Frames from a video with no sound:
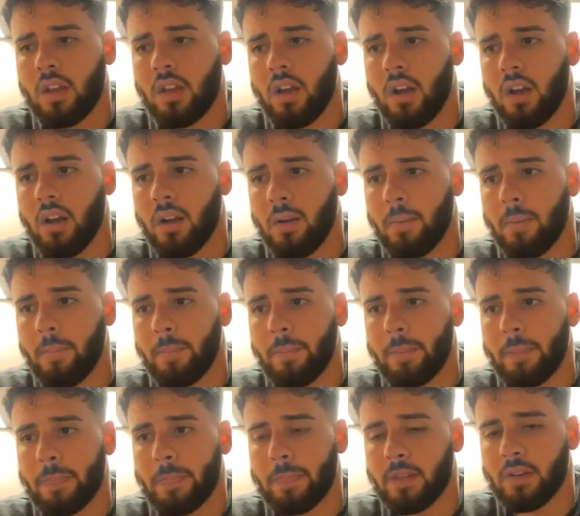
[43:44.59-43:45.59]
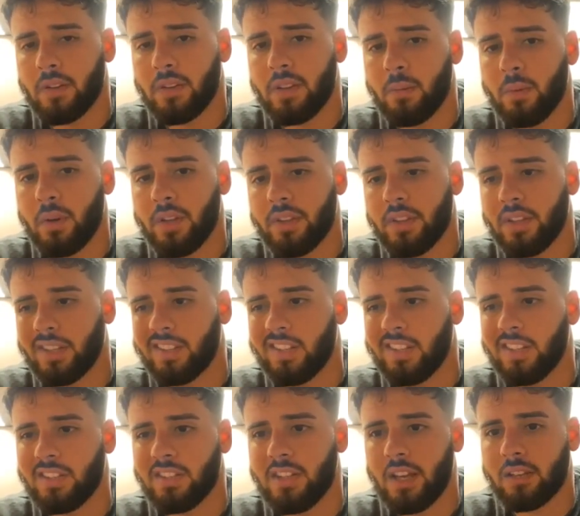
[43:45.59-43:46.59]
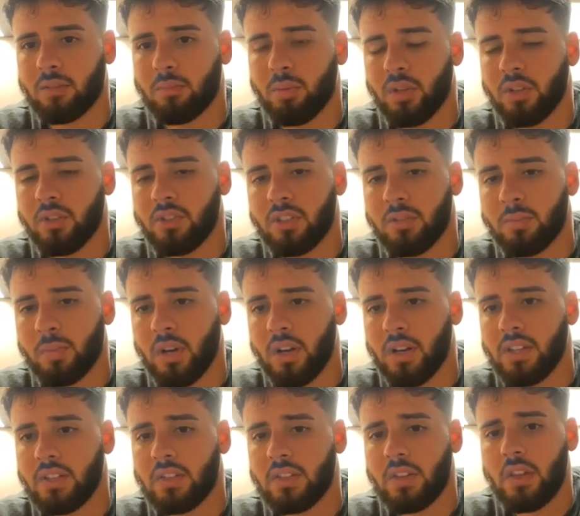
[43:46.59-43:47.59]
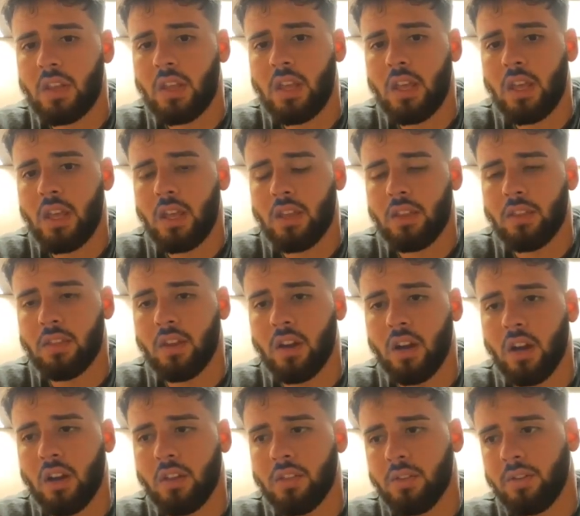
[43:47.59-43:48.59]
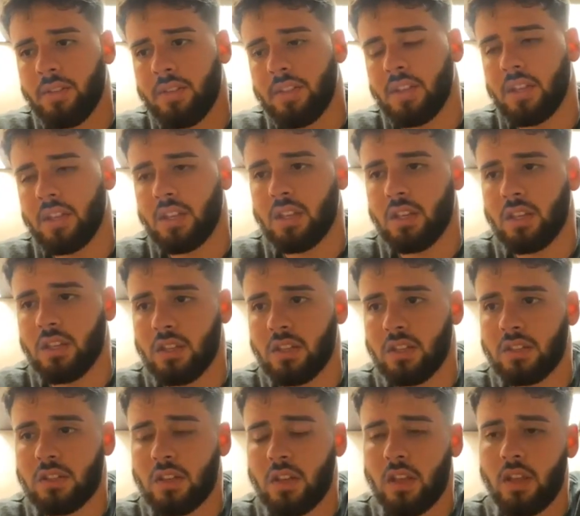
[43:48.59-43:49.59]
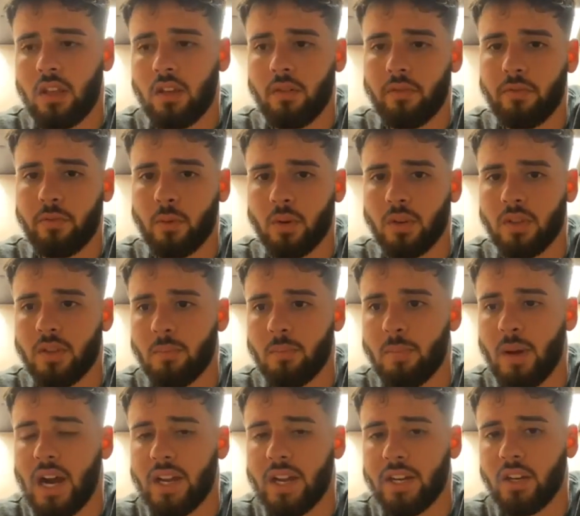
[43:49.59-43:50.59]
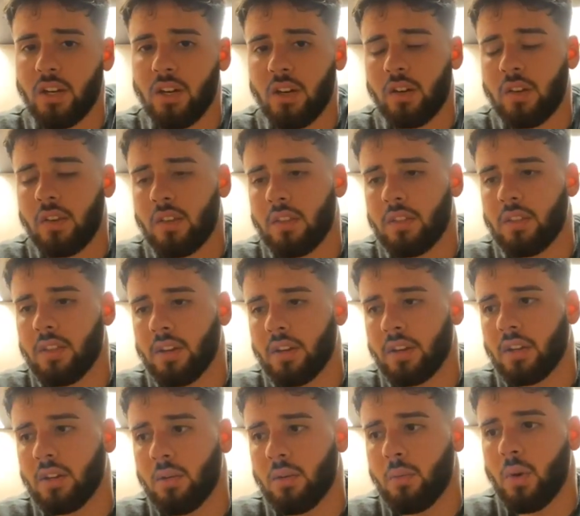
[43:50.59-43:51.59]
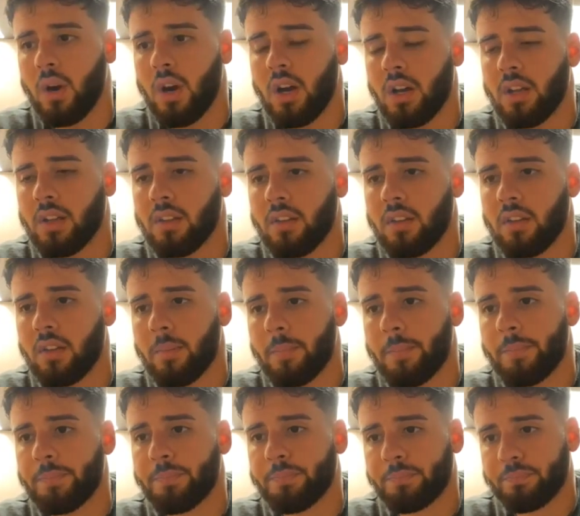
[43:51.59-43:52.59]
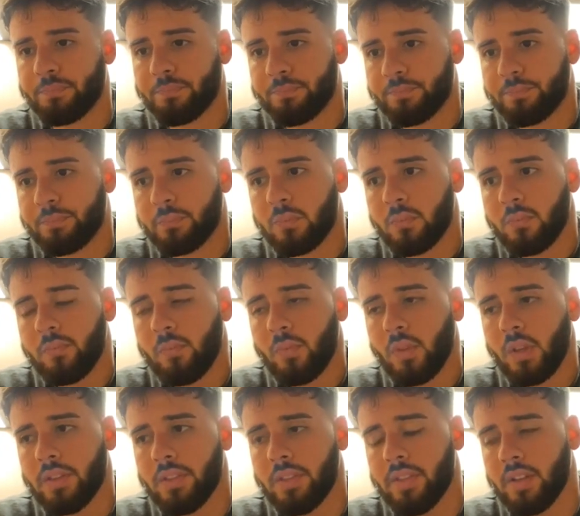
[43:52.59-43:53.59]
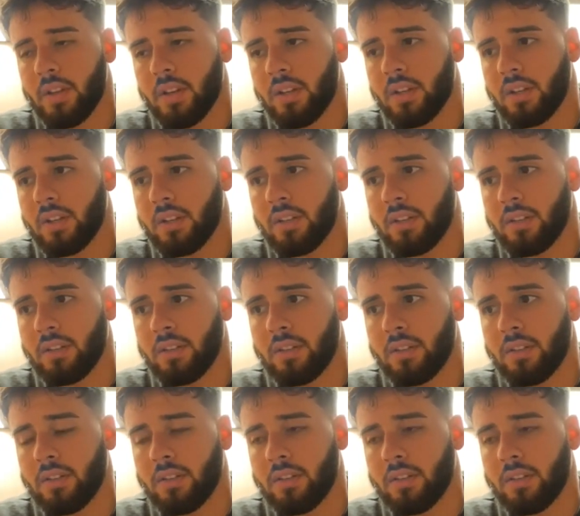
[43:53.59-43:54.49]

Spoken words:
They want like the exact purchase price. The other thing is for the buyer, they're going to want the